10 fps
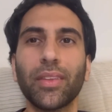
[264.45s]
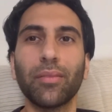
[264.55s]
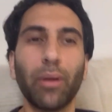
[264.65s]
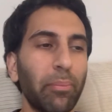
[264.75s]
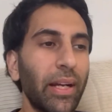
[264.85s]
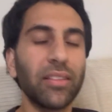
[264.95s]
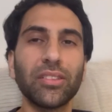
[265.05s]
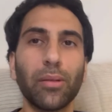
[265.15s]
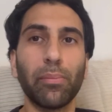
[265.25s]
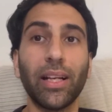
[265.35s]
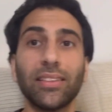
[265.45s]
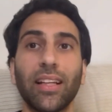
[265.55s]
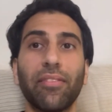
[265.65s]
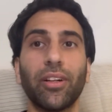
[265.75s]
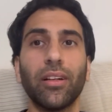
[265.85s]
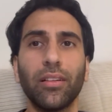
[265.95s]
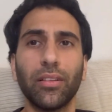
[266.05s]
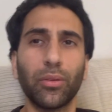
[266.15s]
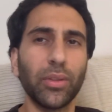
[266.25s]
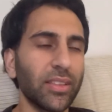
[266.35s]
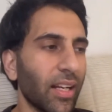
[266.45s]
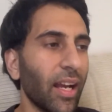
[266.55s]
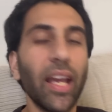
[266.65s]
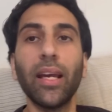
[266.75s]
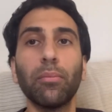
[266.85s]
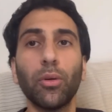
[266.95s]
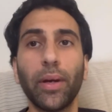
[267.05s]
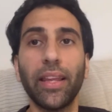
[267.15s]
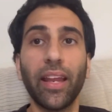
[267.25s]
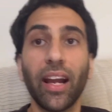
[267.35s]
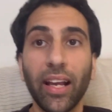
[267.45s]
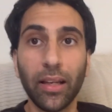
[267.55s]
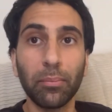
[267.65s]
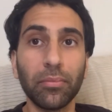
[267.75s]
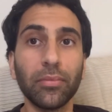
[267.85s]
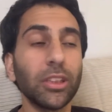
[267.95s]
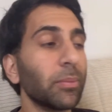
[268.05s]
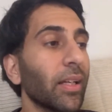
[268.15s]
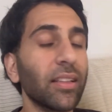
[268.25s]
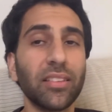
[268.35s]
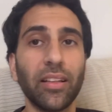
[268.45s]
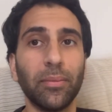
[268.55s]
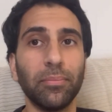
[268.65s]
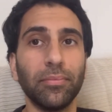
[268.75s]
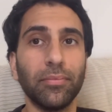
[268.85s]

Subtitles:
My parents are the best ever. The reason I am the way that I am is because of them.